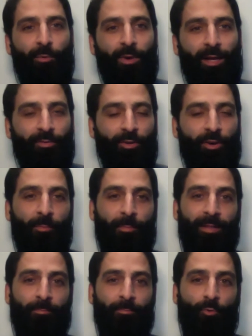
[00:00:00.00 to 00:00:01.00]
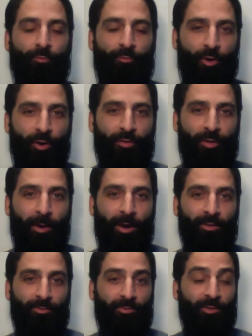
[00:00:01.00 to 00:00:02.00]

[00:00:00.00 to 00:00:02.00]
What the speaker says: I would like to go a bit more further about